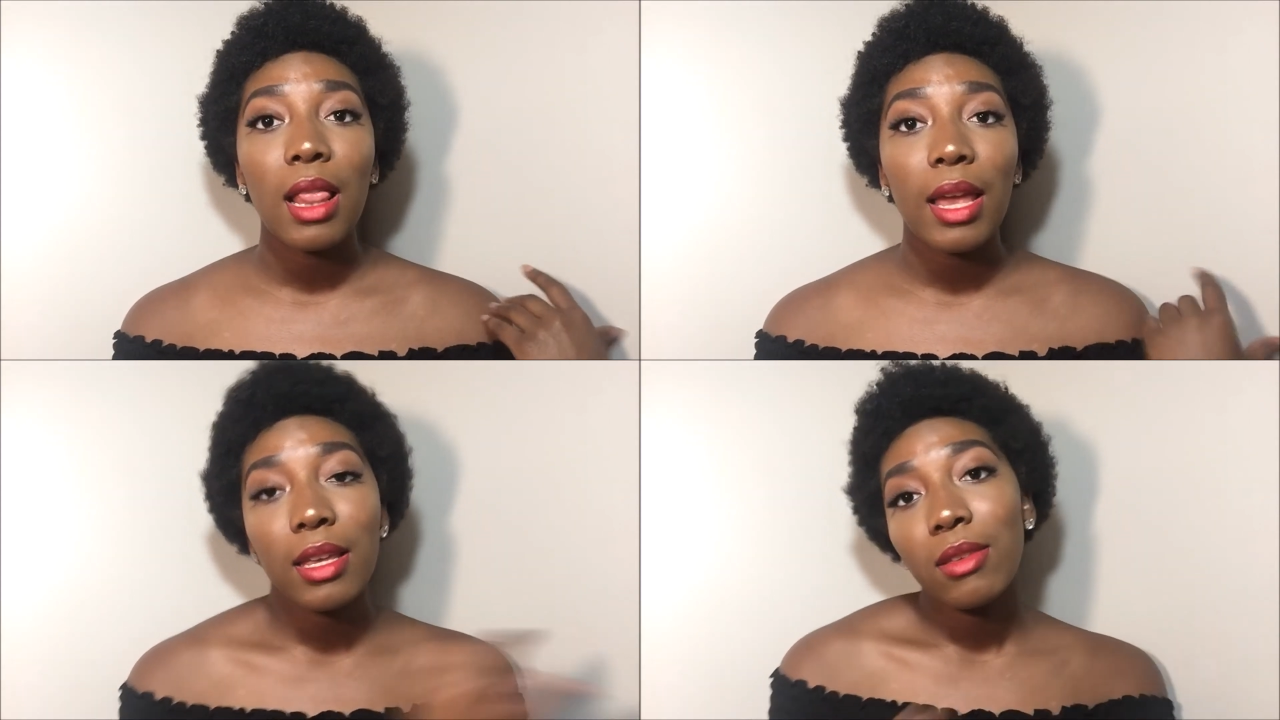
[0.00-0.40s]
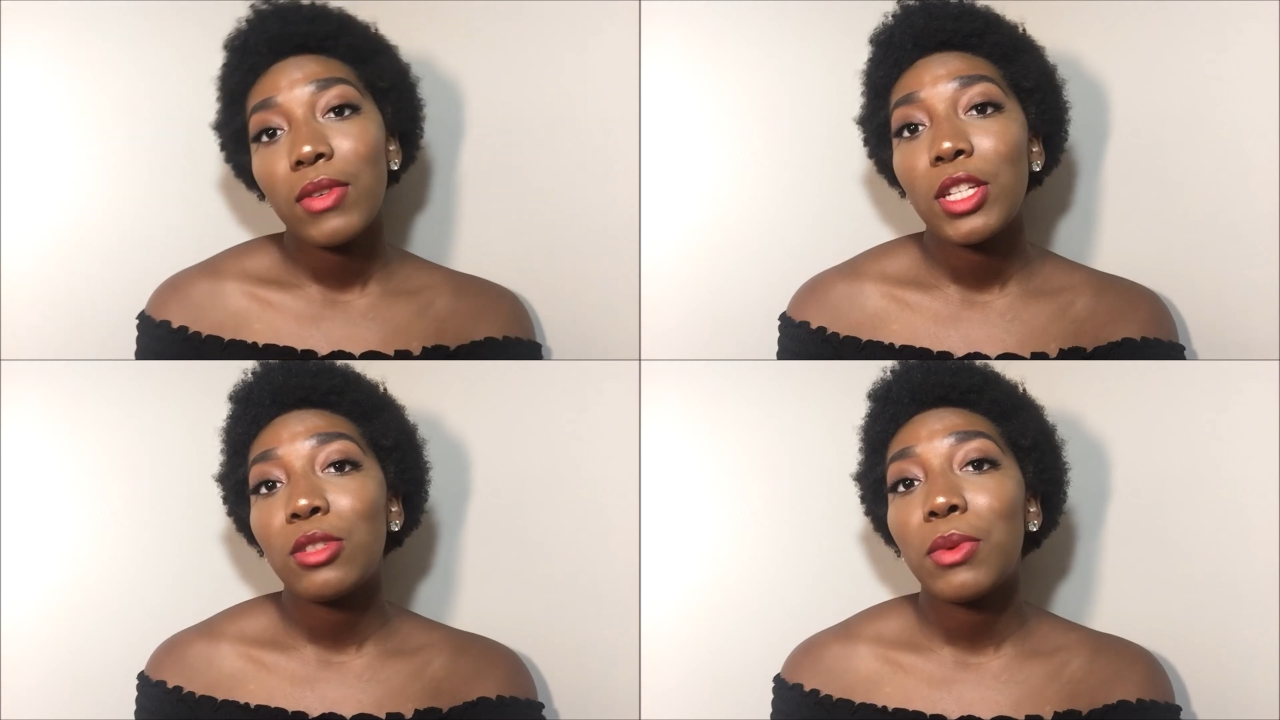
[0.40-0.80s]
Like the
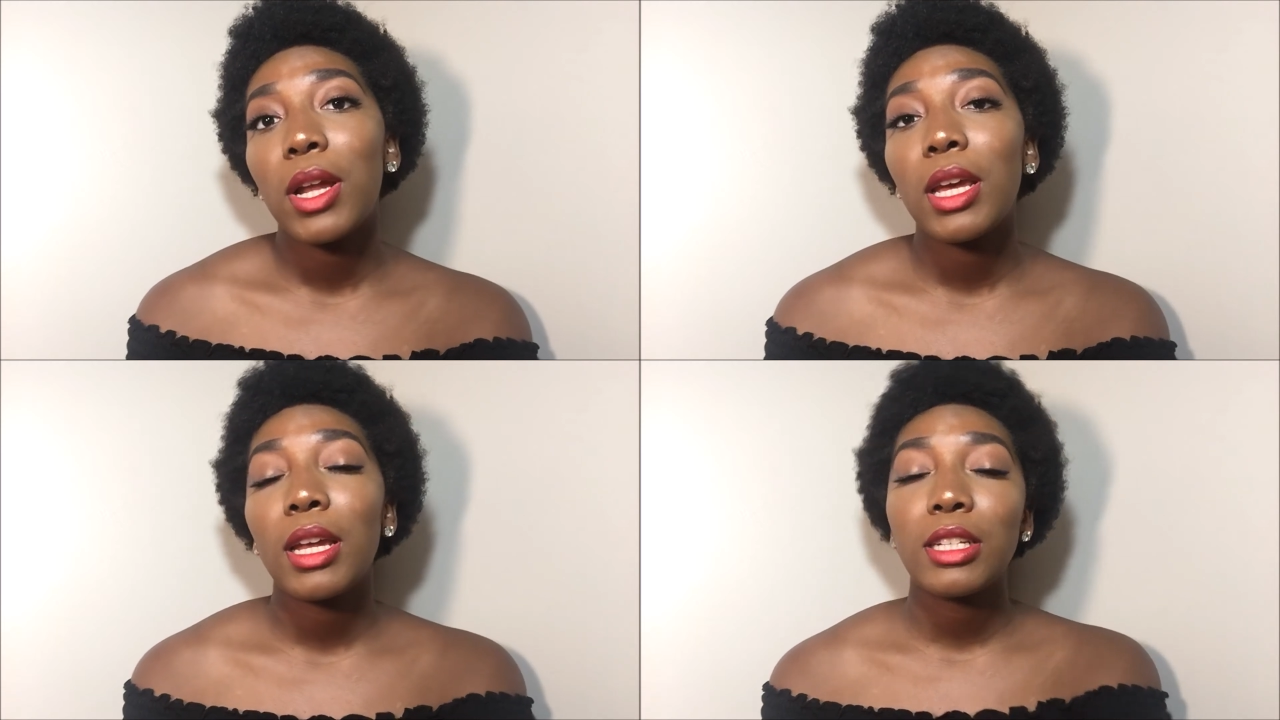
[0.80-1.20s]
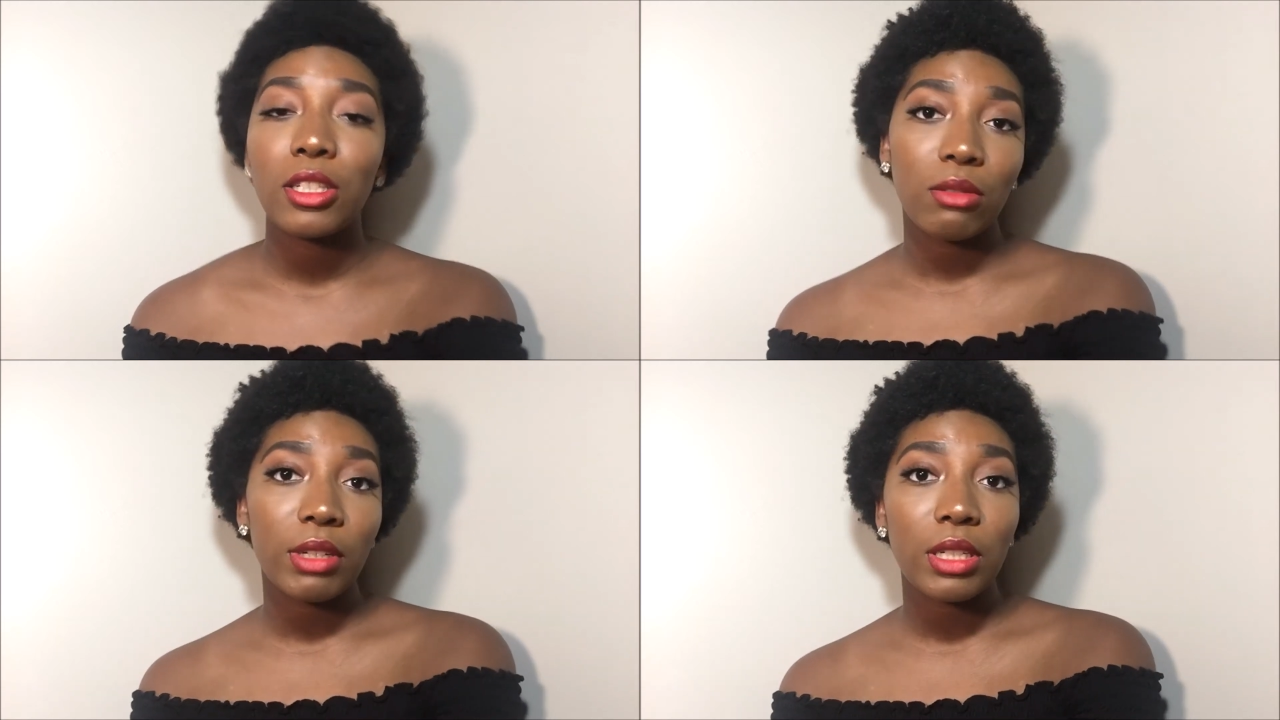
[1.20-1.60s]
finished product, I
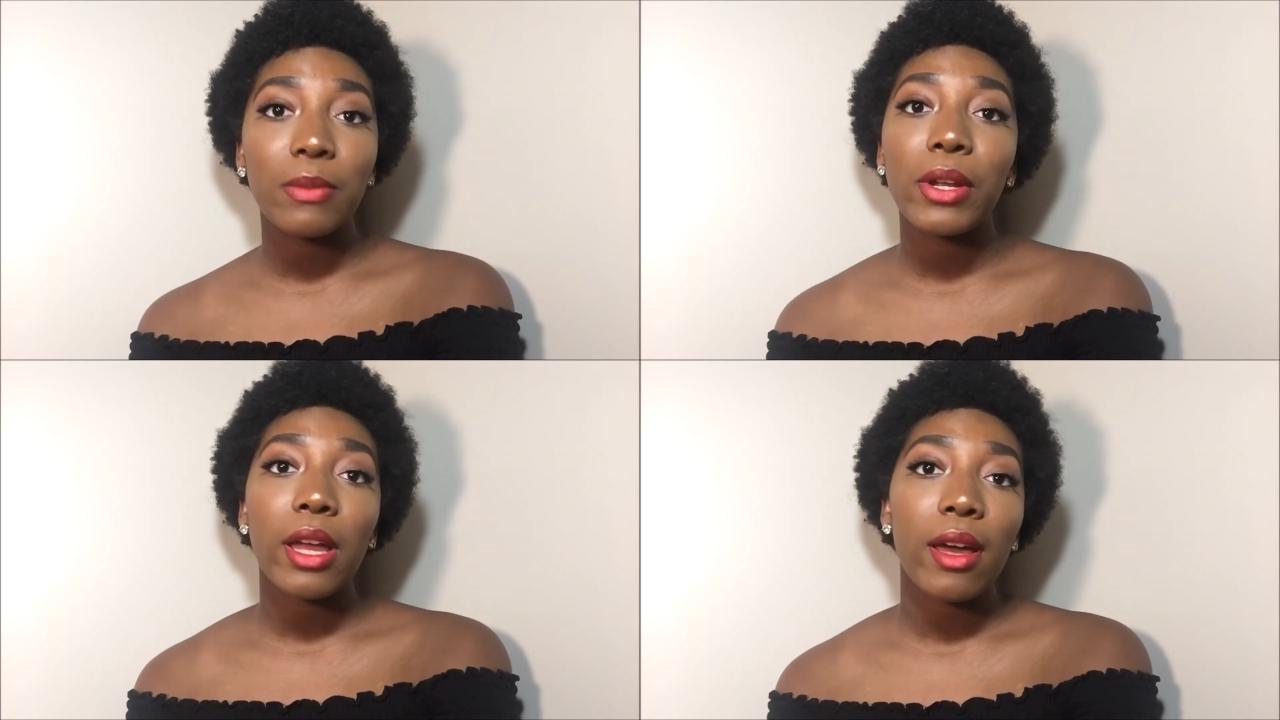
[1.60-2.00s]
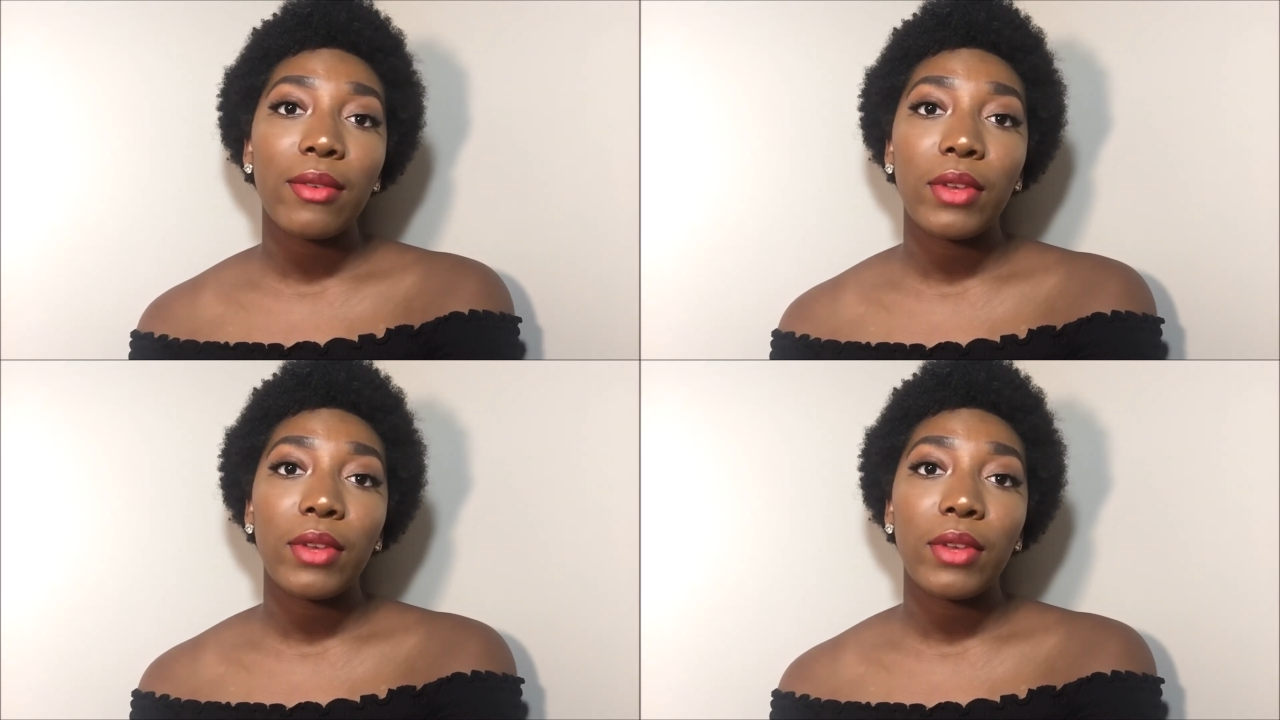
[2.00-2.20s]
just want to bring out a